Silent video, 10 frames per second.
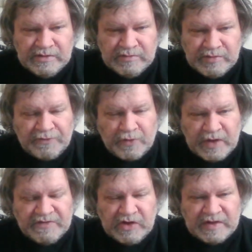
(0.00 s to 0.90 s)
Before
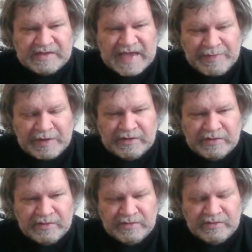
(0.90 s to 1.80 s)
you even know what's happening.
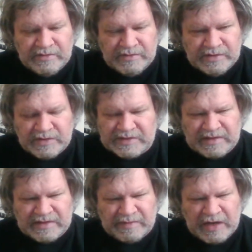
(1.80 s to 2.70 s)
So it's
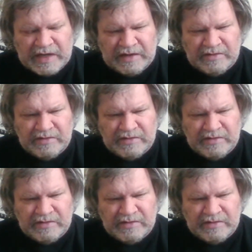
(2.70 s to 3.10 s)
like, come on.